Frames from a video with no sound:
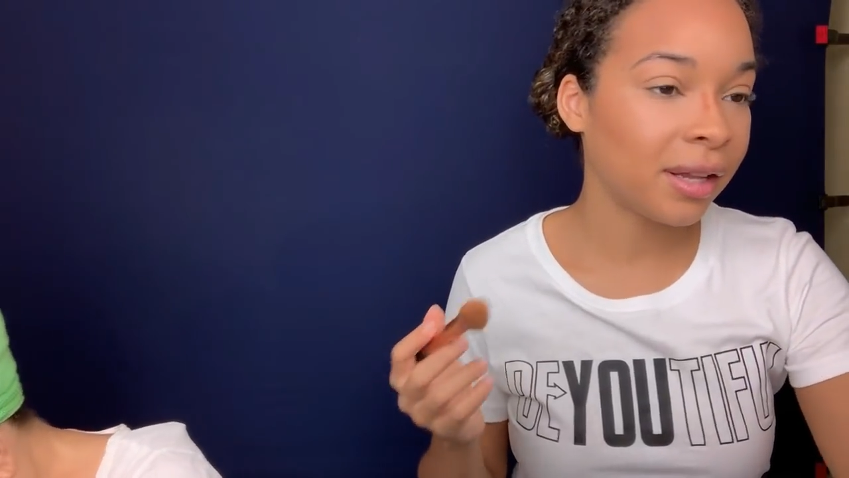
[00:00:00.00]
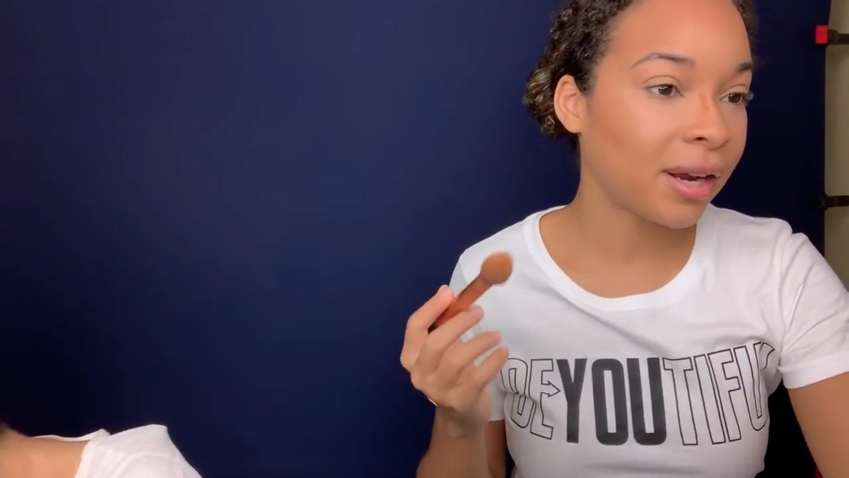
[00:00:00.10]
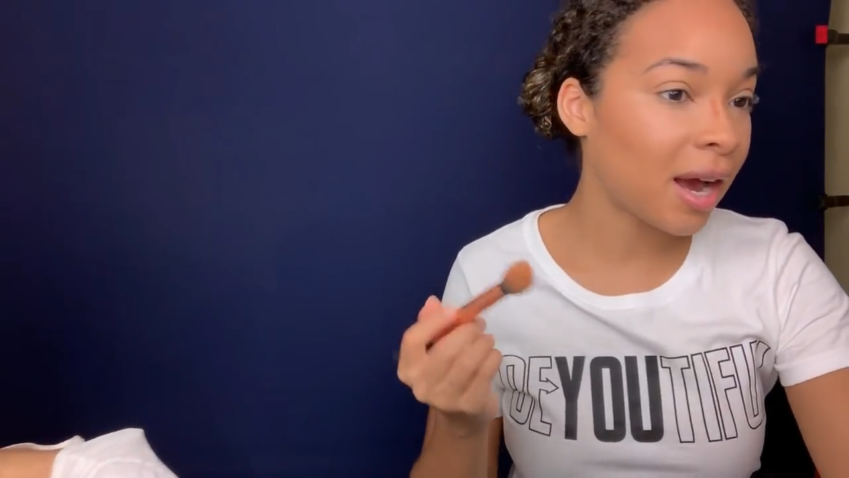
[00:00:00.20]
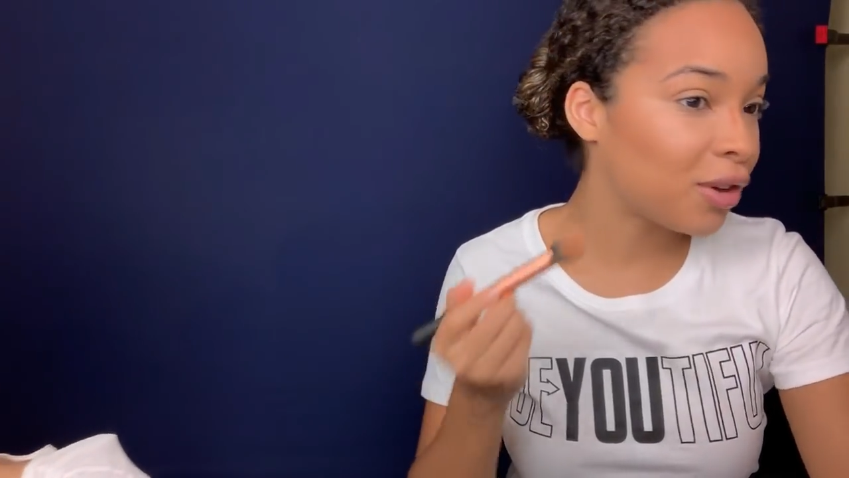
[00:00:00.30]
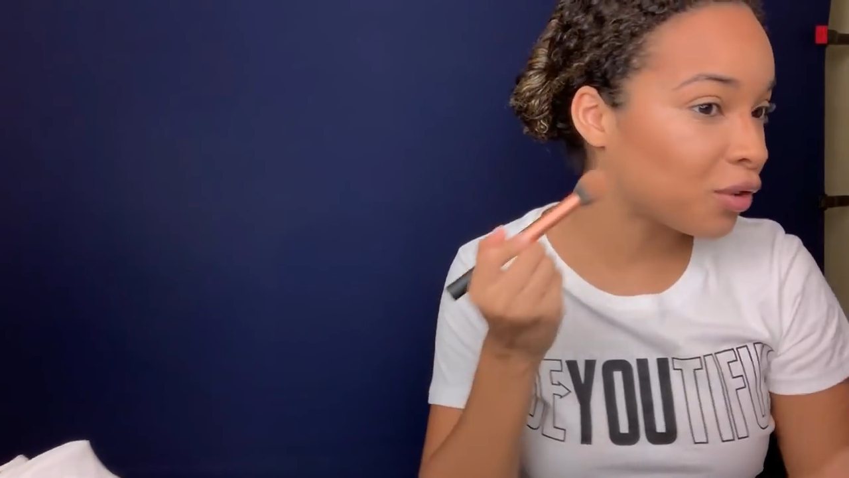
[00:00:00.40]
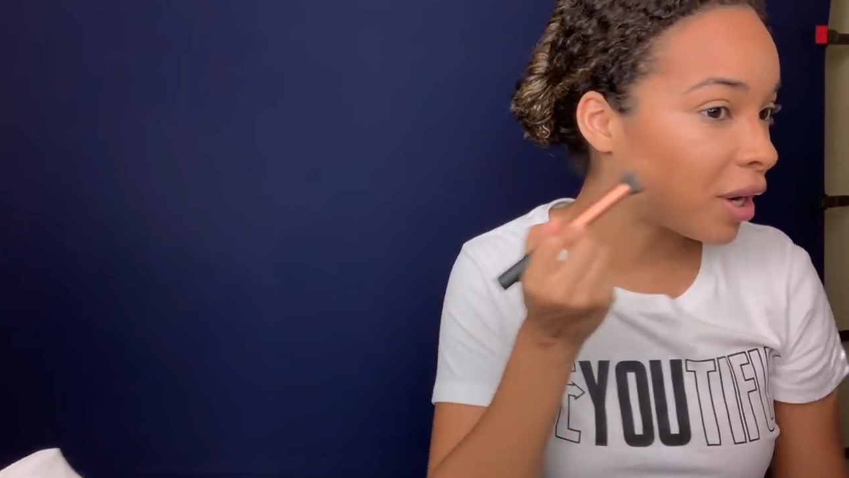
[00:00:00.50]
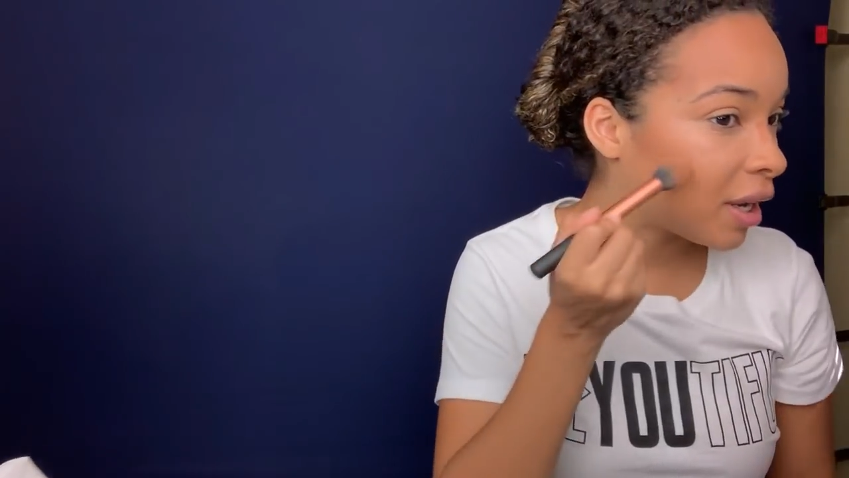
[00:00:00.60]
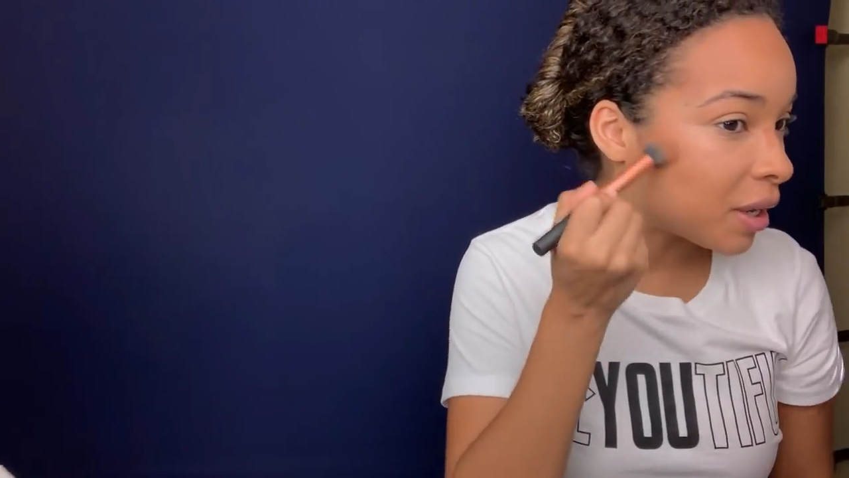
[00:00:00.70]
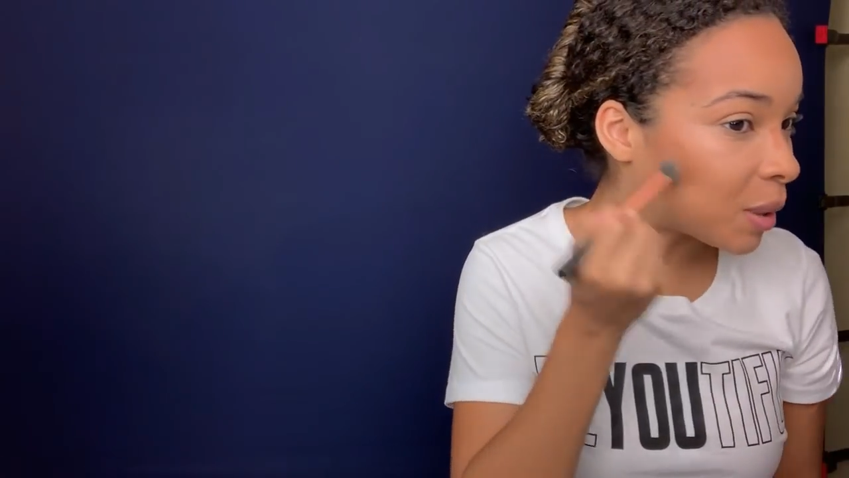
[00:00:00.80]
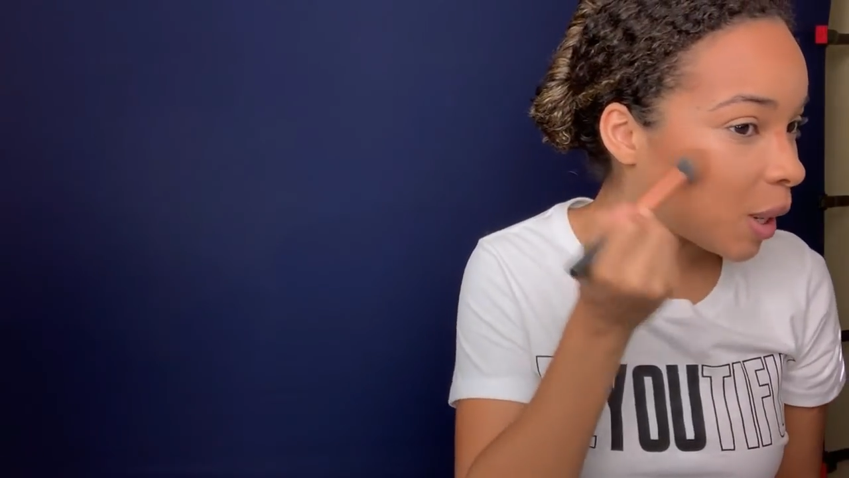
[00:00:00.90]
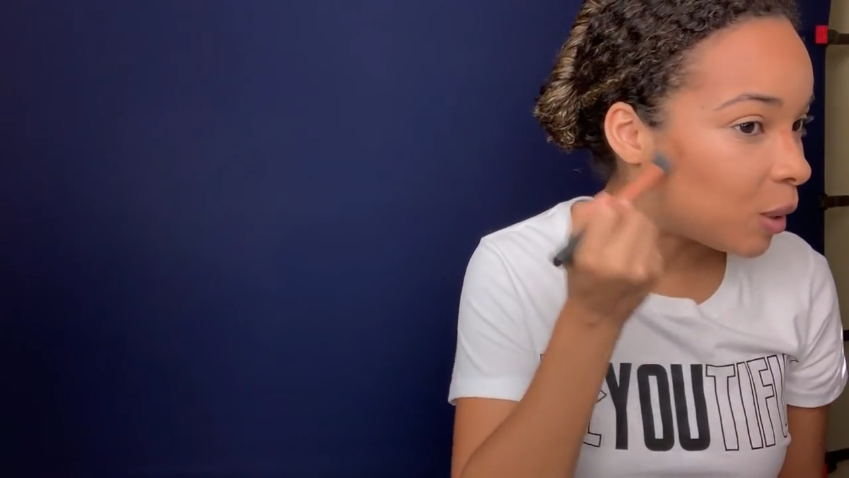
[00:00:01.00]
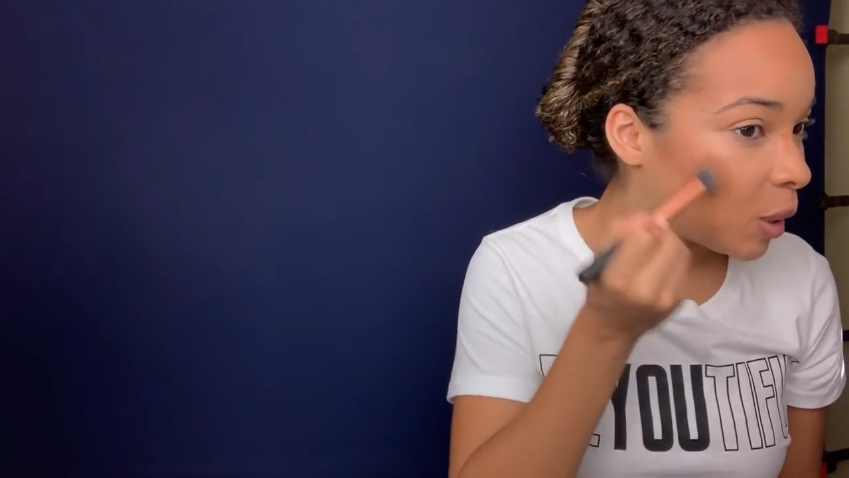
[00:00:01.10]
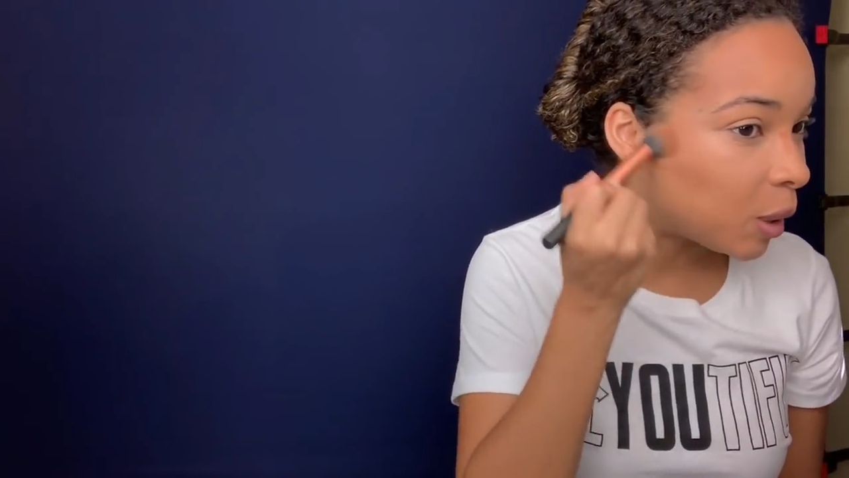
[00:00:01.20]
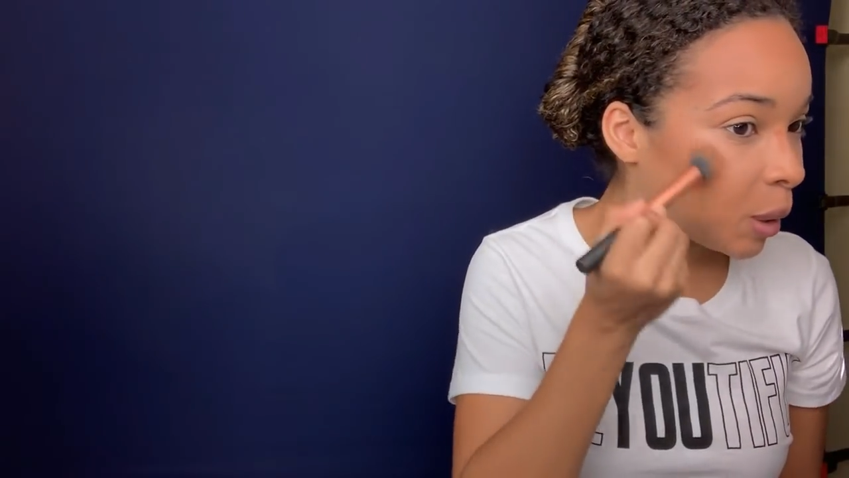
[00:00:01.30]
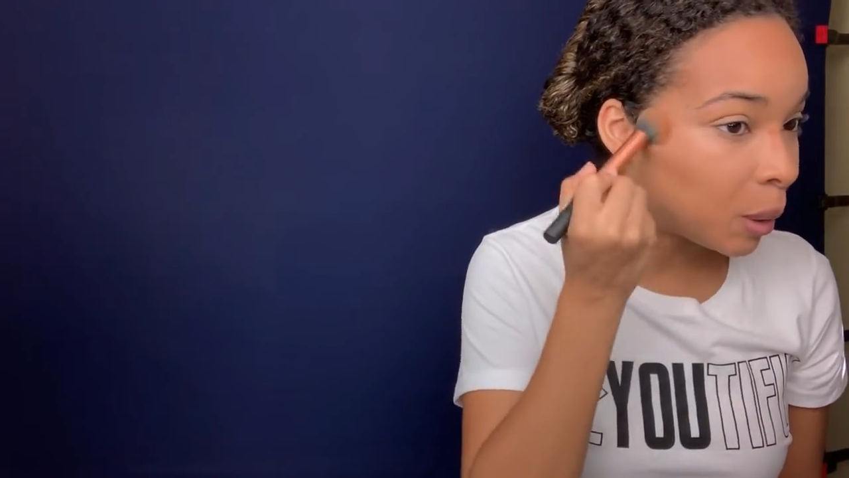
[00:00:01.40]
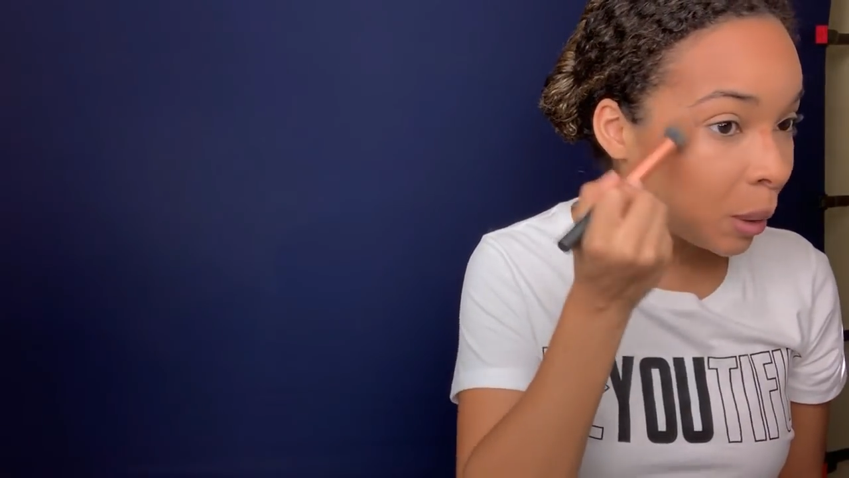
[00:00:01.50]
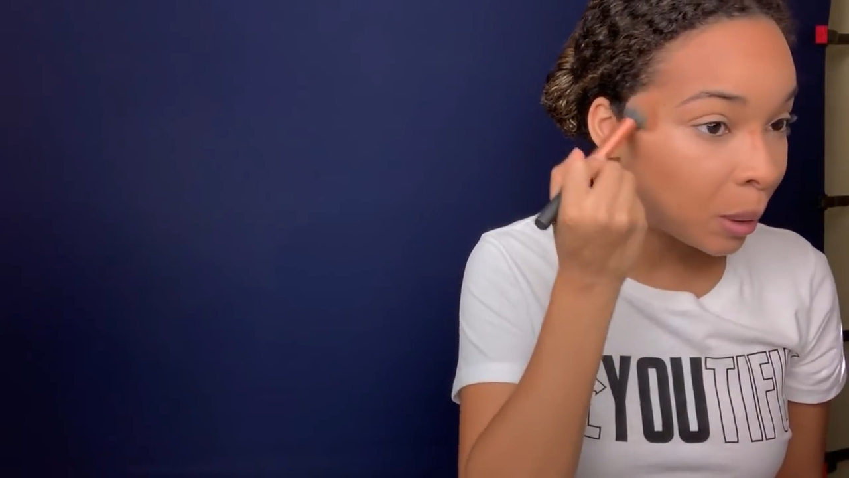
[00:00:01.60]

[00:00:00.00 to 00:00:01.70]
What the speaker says: and Hydrate, because I did